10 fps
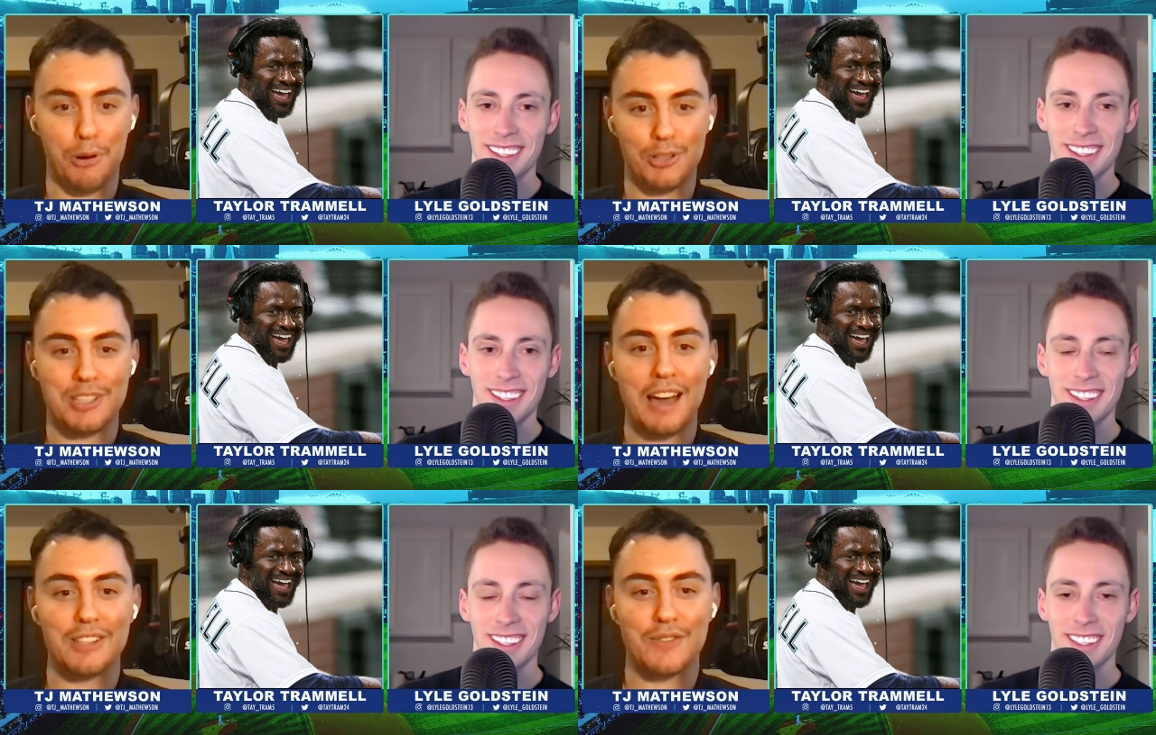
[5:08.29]

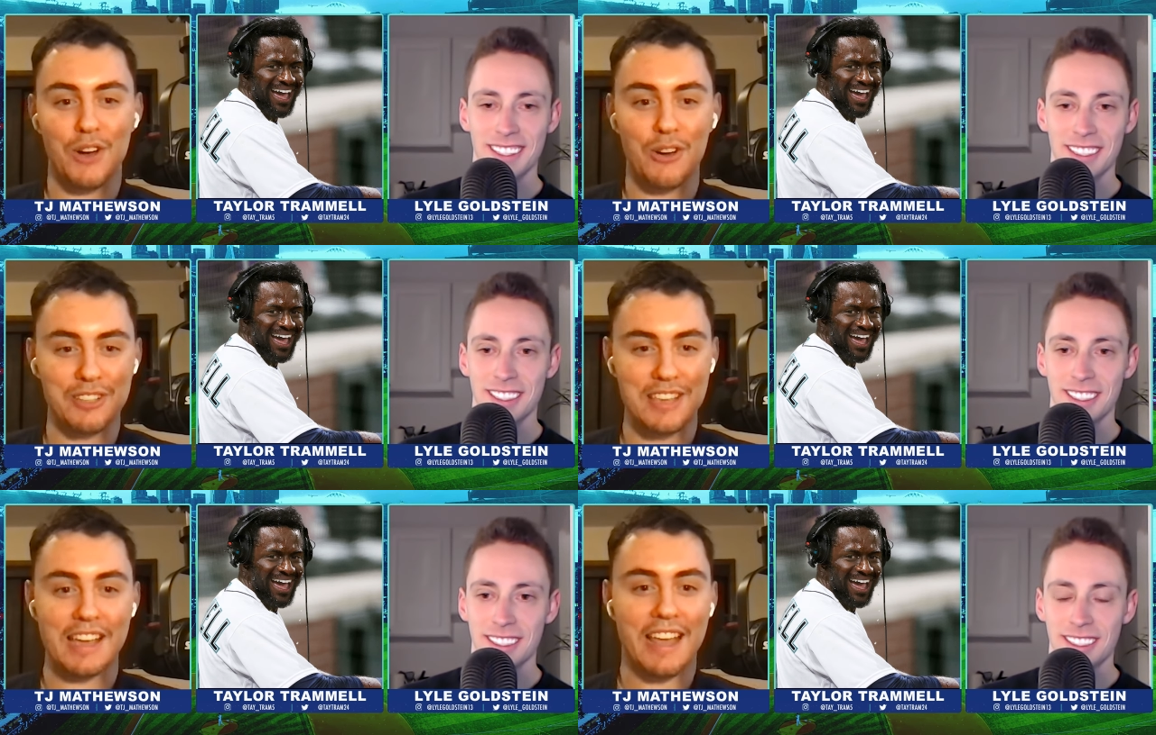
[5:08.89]
Speaker 1: pulls out his phone,
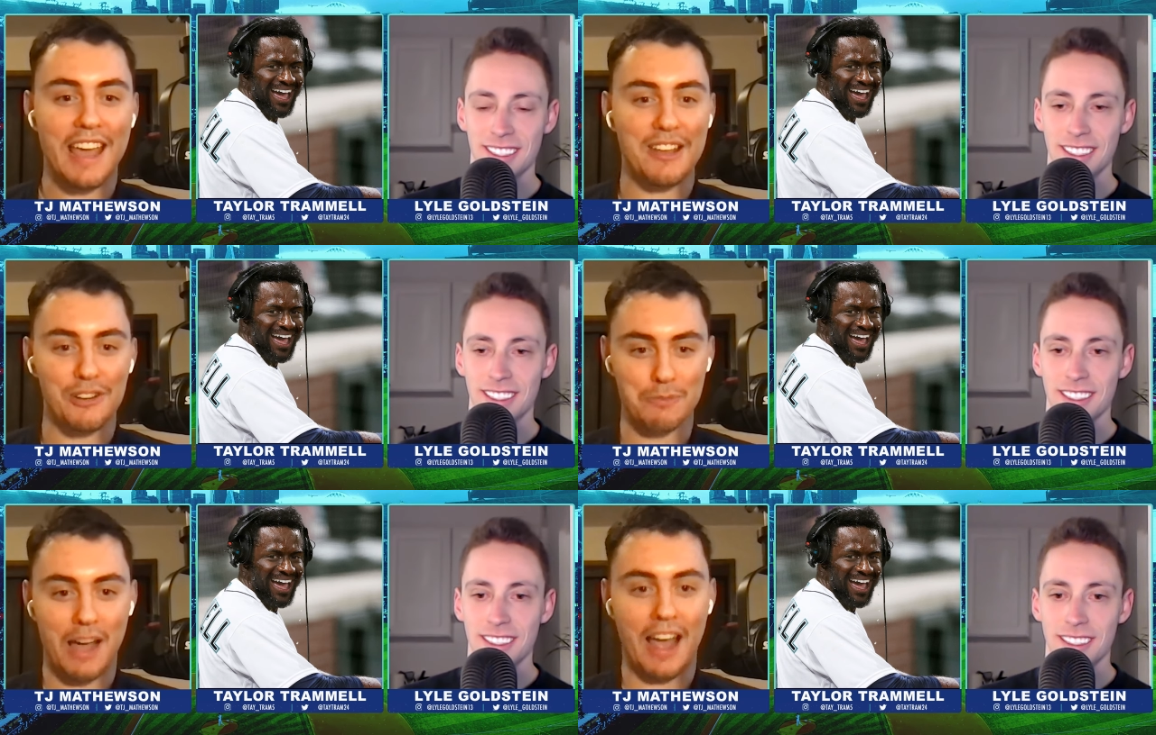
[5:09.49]
is like, Hey,
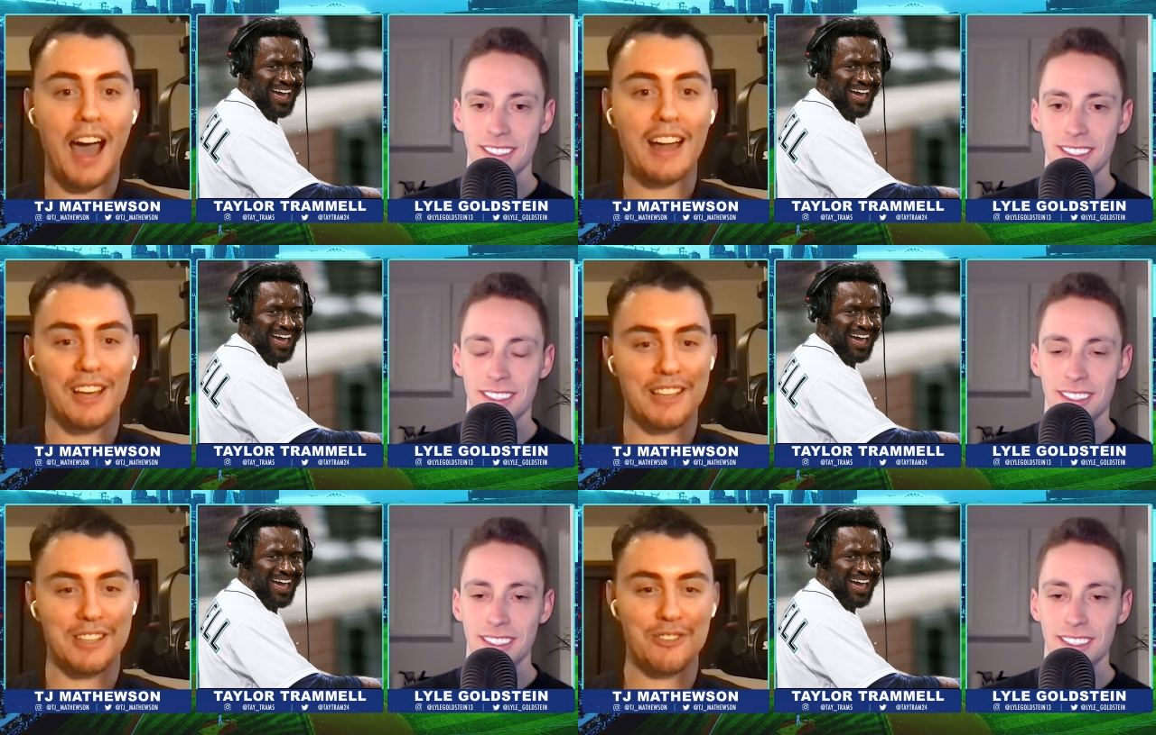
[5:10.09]
here's my
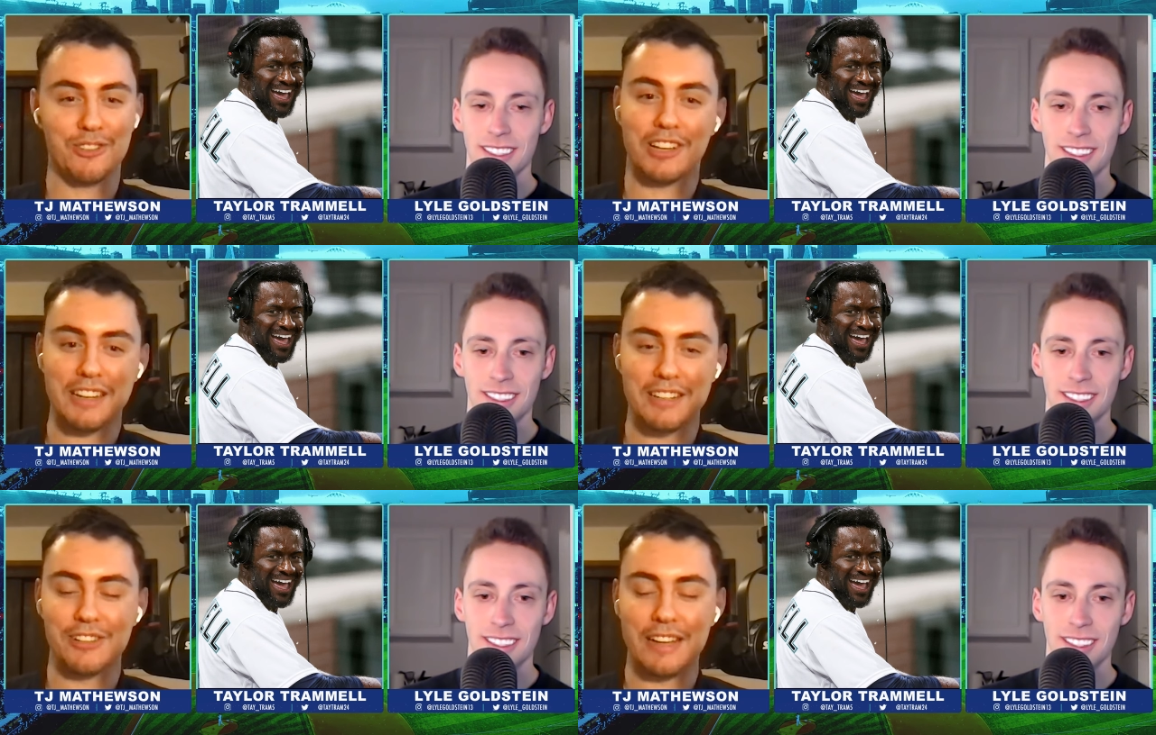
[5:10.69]
highlights. And you're
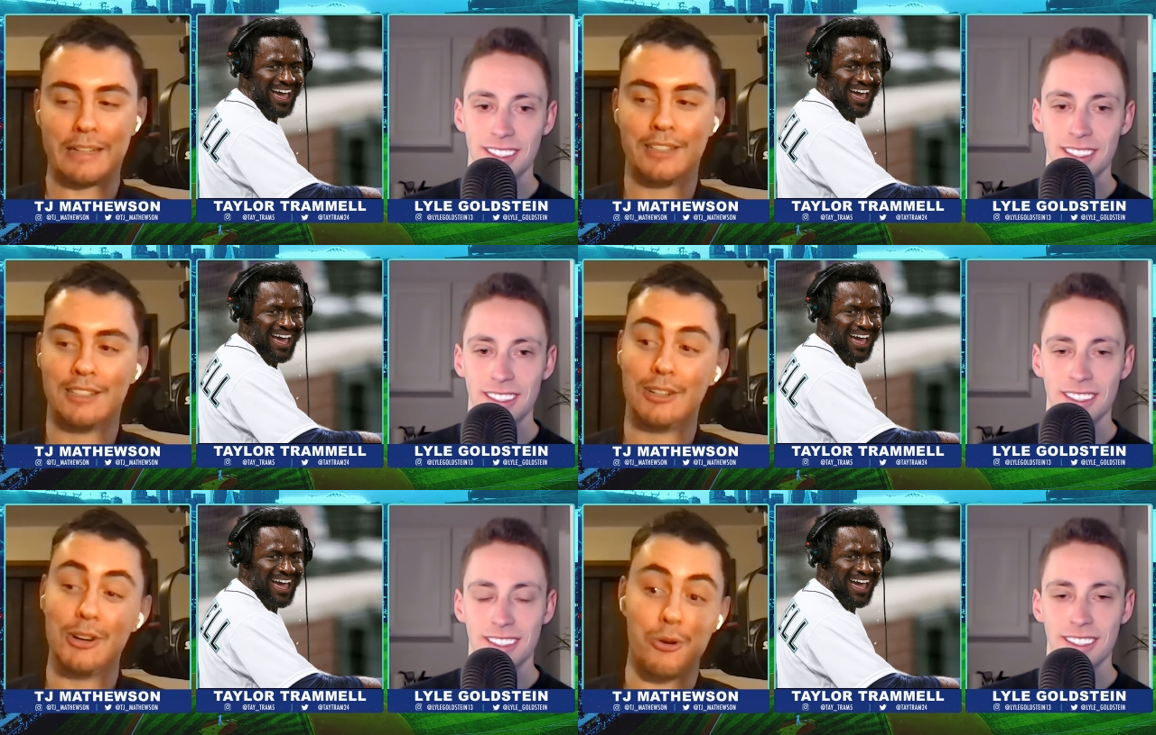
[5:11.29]
looking and you're like,
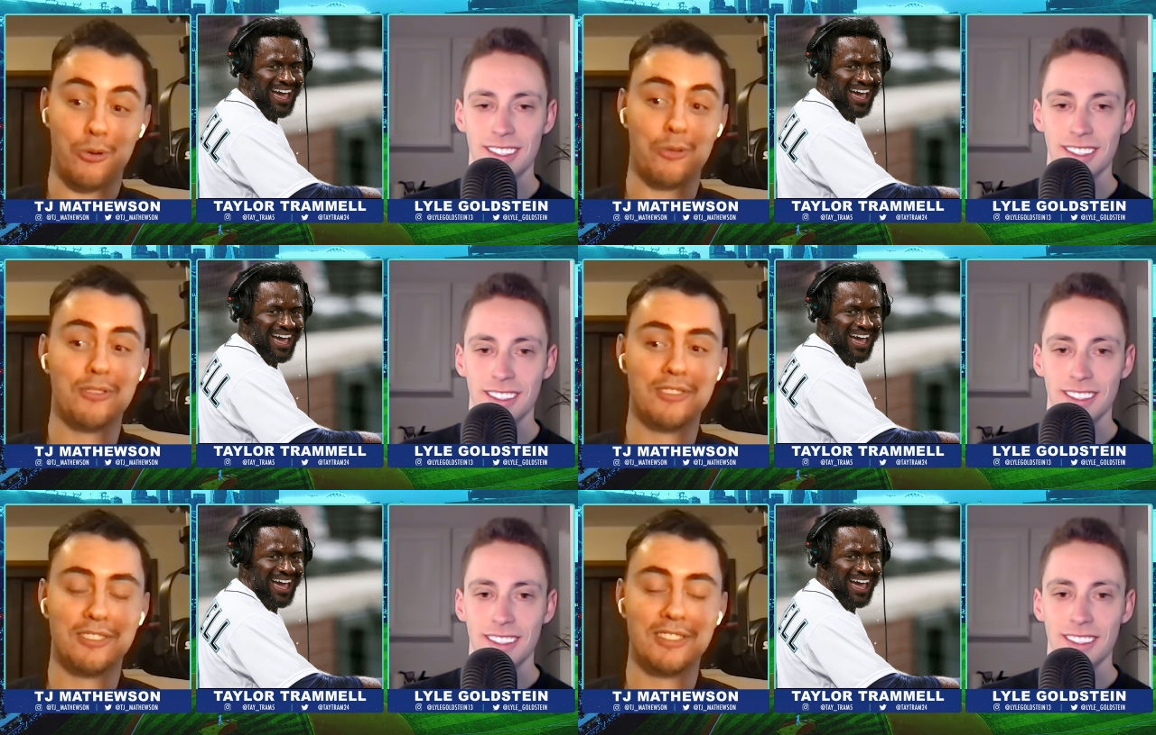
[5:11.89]
Oh,
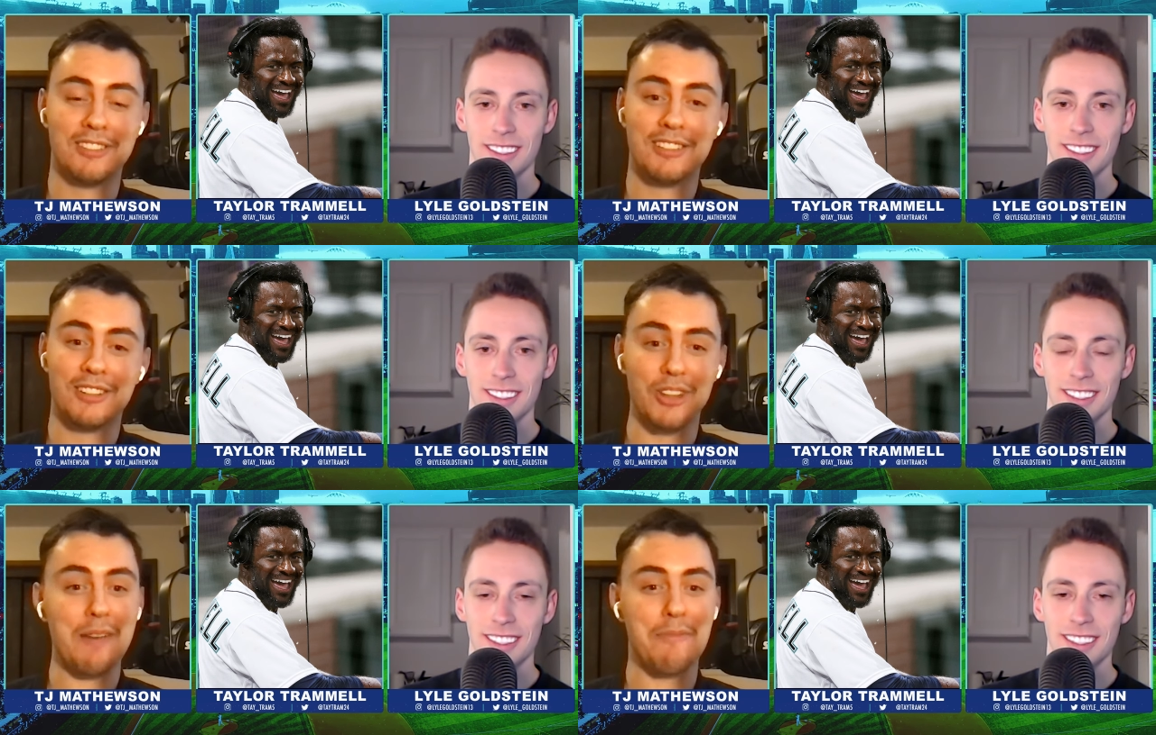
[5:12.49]

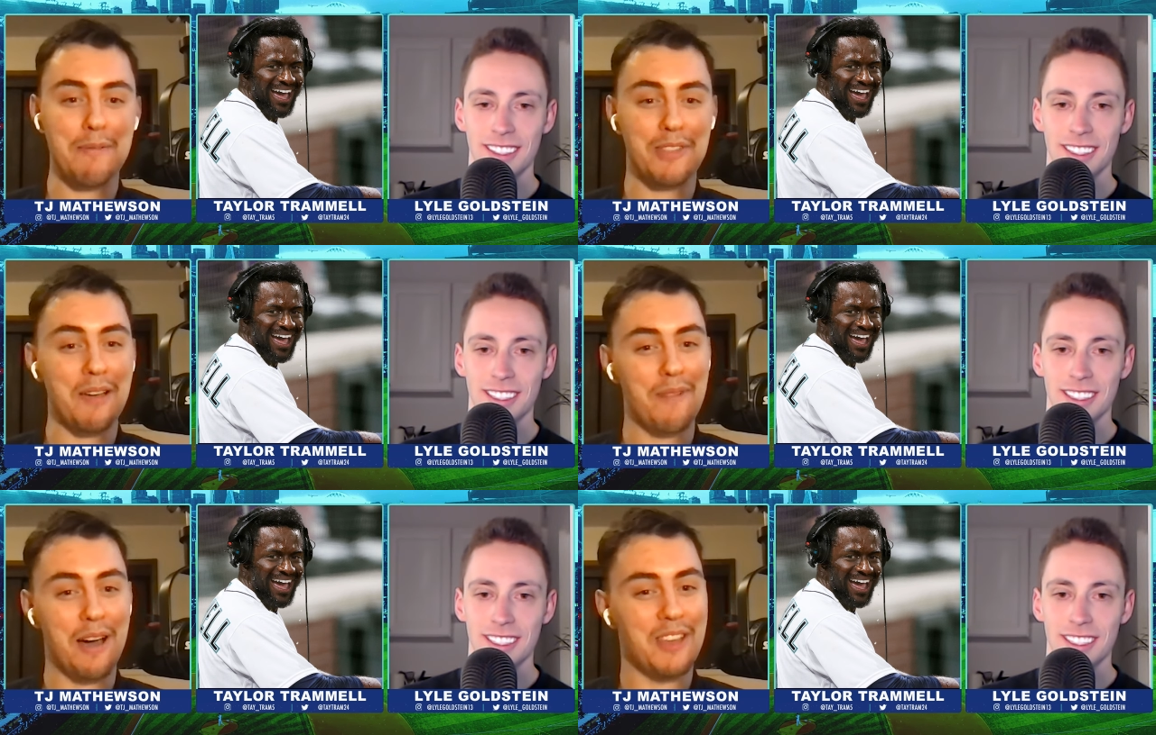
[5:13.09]
well, that might
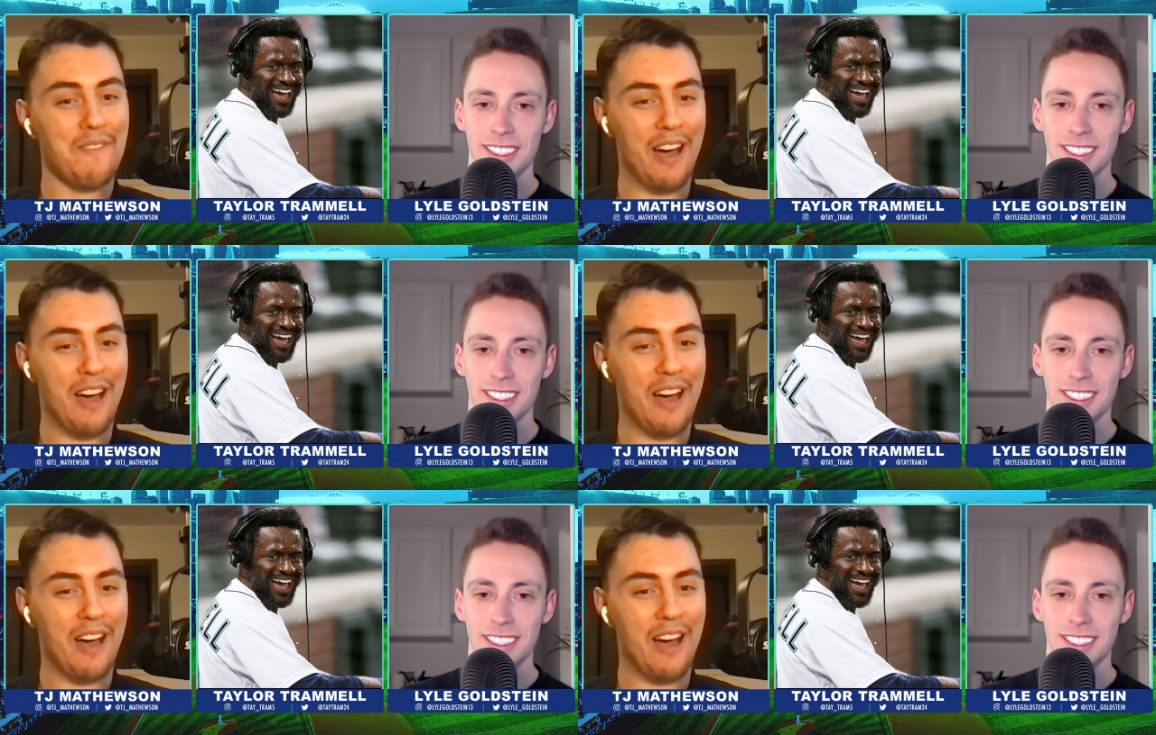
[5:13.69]
that might, that